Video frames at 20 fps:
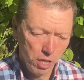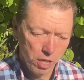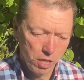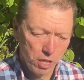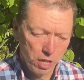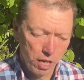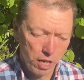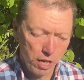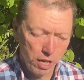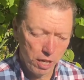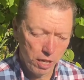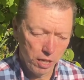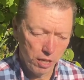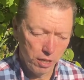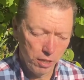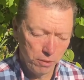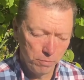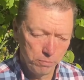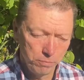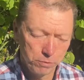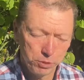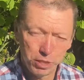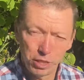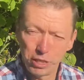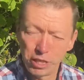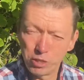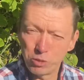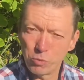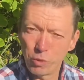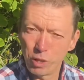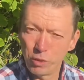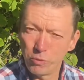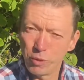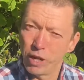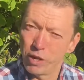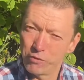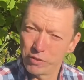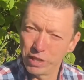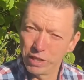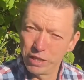So that's one way
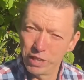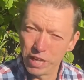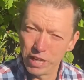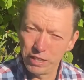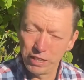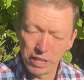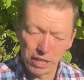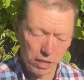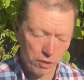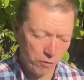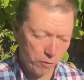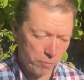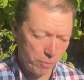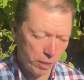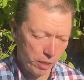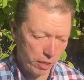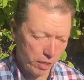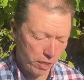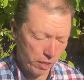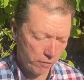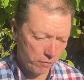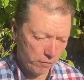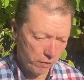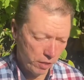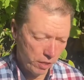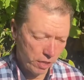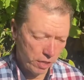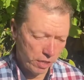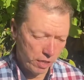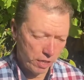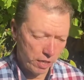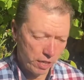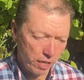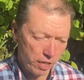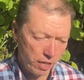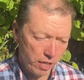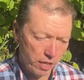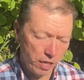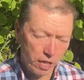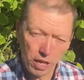of getting honey out of a beehive.
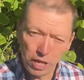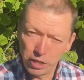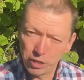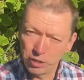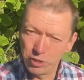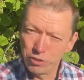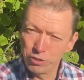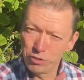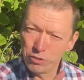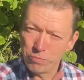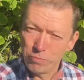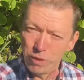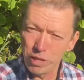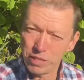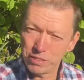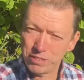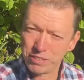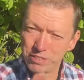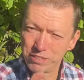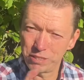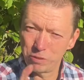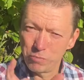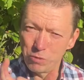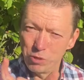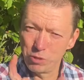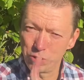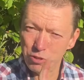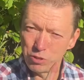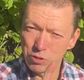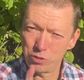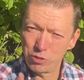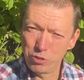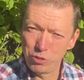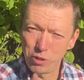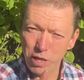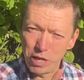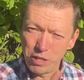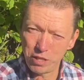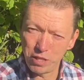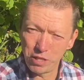My system uses two
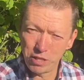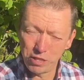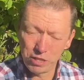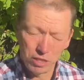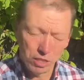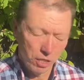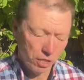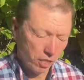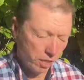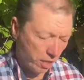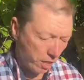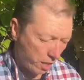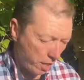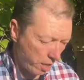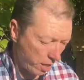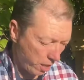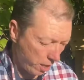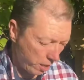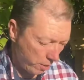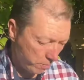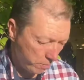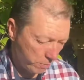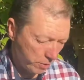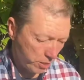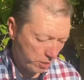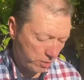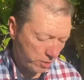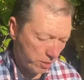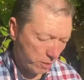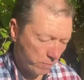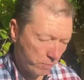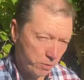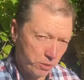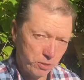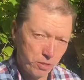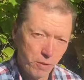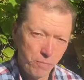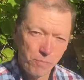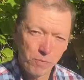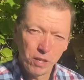other systems,
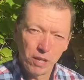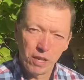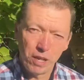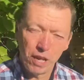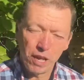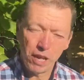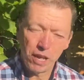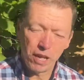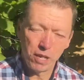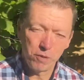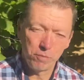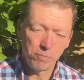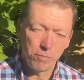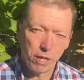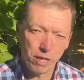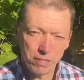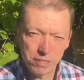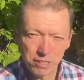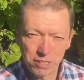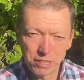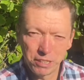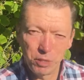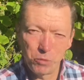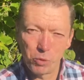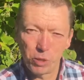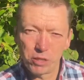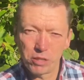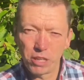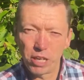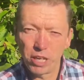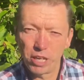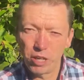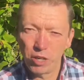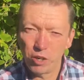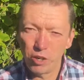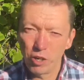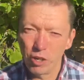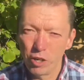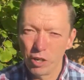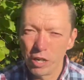and basically what they
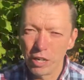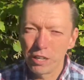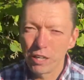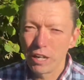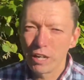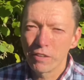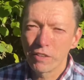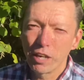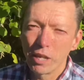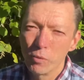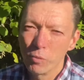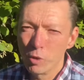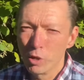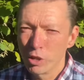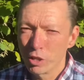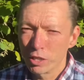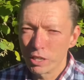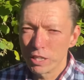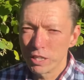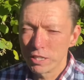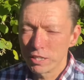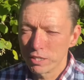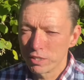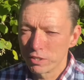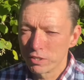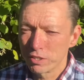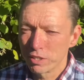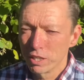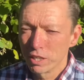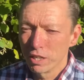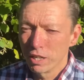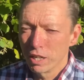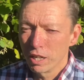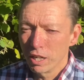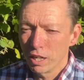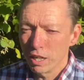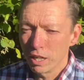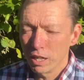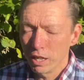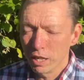are and how they work is
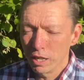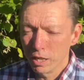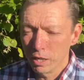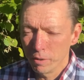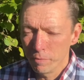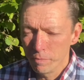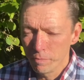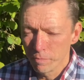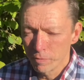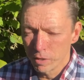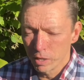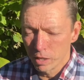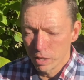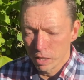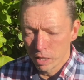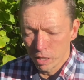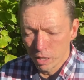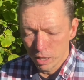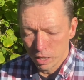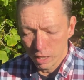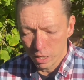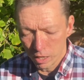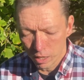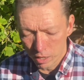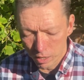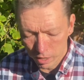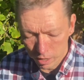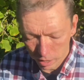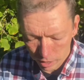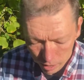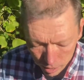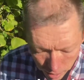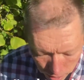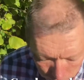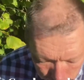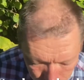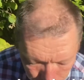in a